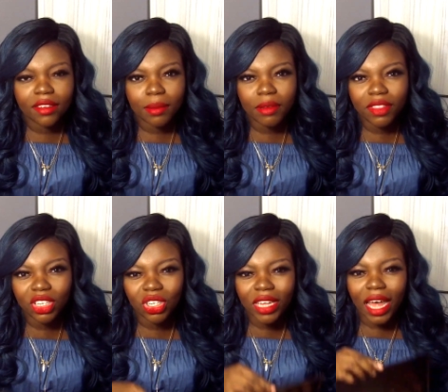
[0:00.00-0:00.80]
Some of
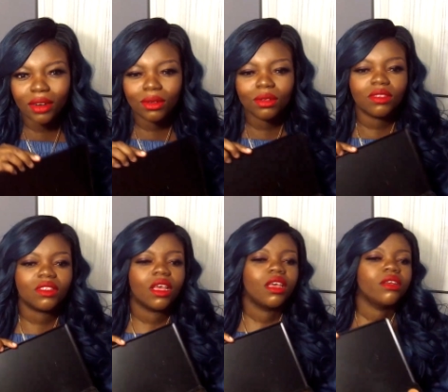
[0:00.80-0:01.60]
the
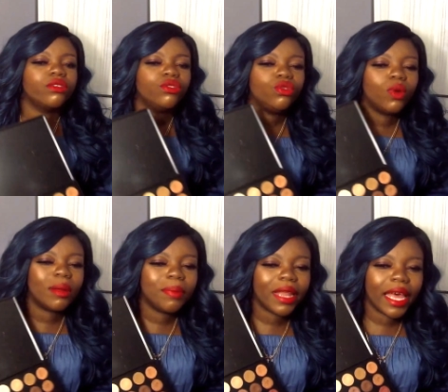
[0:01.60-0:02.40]
shadows do
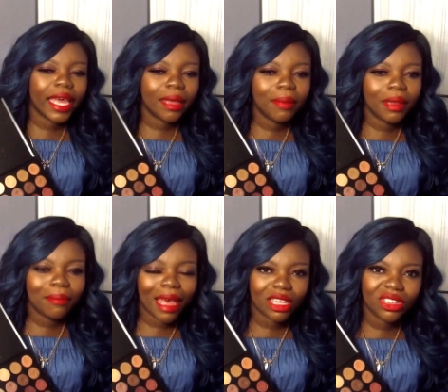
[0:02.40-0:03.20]
apply a
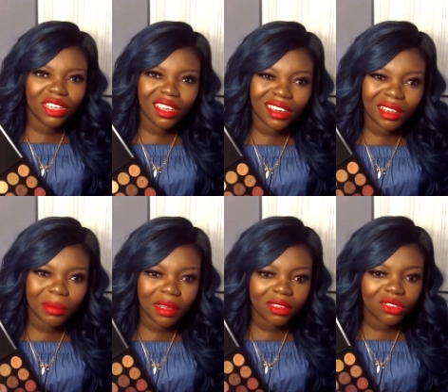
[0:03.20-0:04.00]
bit patchy and a
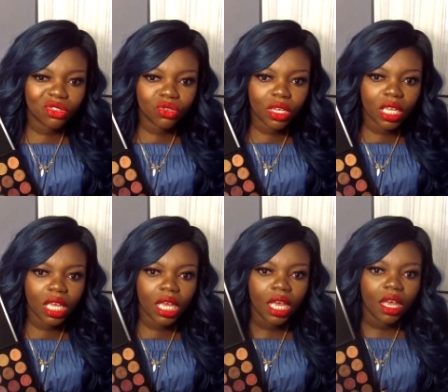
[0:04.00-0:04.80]
little bit
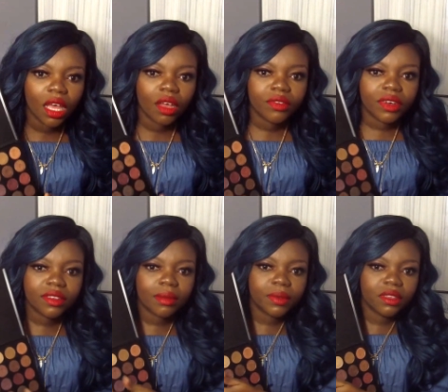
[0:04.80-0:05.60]
streaky. For
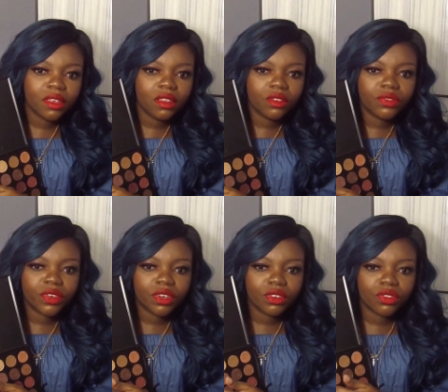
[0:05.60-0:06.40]
example, these
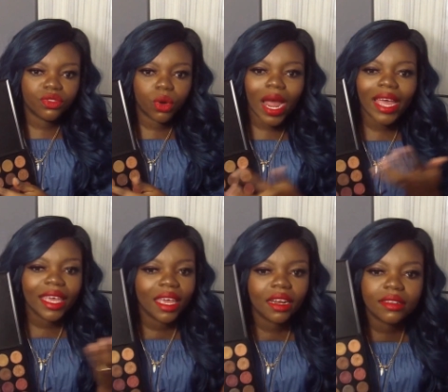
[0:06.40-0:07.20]
first four, I
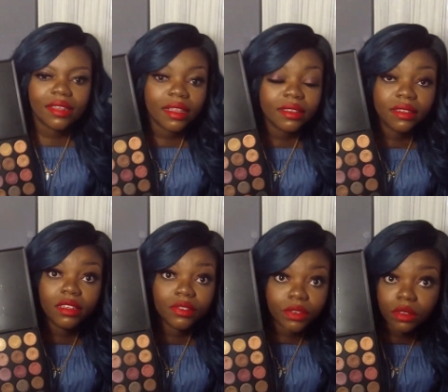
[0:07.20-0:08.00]
cannot tell the
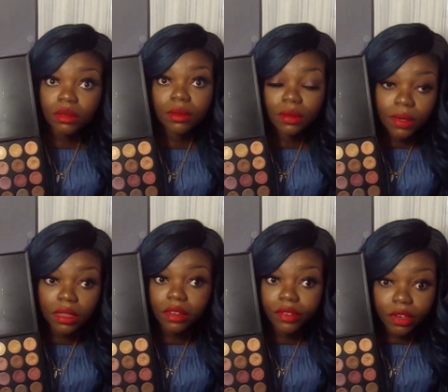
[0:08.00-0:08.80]
difference
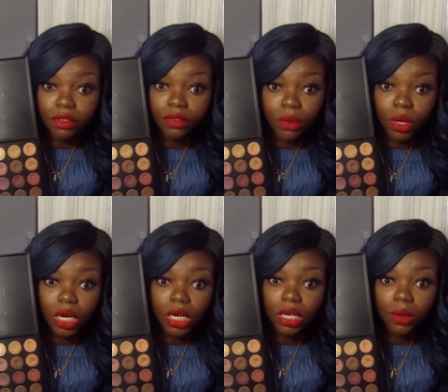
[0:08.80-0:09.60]
between the first
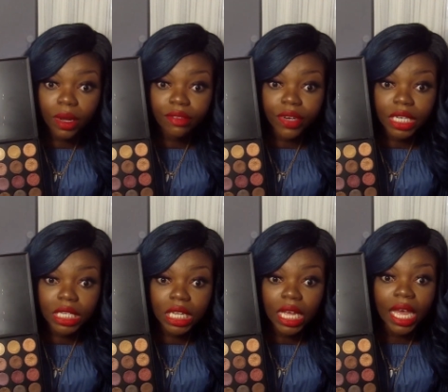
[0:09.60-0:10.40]
four, quite
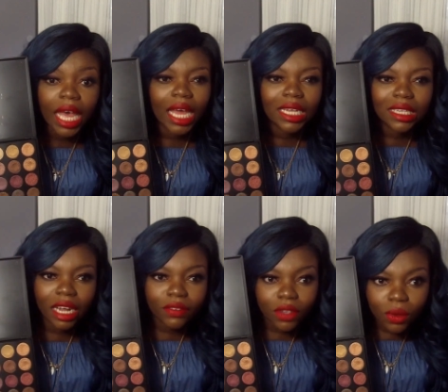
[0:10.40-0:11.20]
frankly. And I did
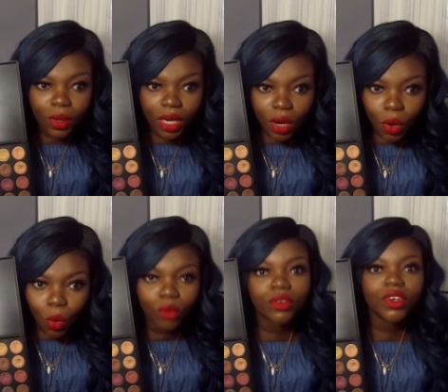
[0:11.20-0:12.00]
have to go it
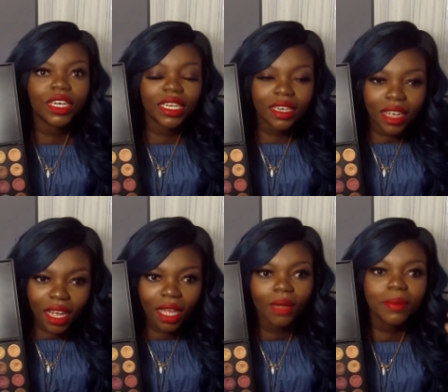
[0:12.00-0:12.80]
over it
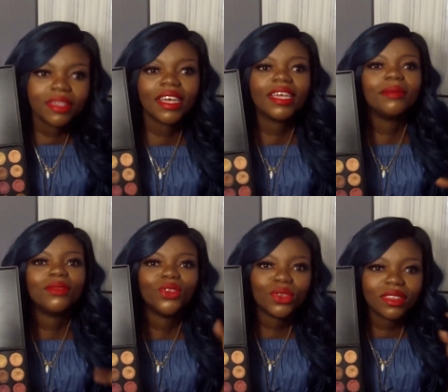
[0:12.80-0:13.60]
a couple
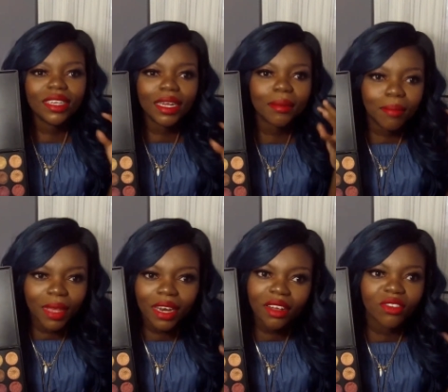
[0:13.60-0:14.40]
times just to get a
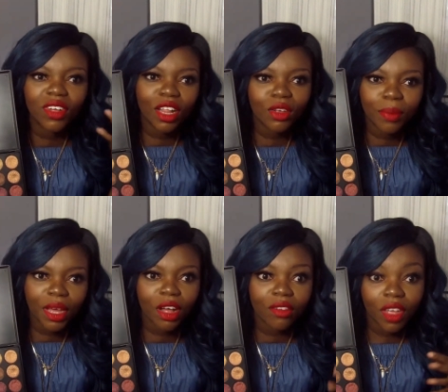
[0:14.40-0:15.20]
bit of color
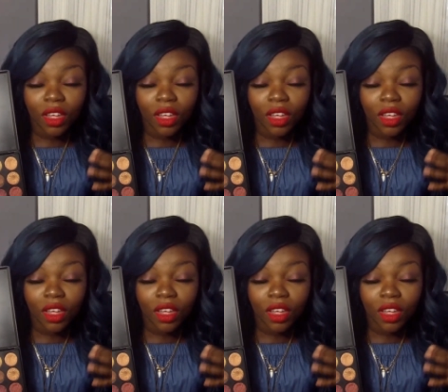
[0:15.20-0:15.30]
payoff.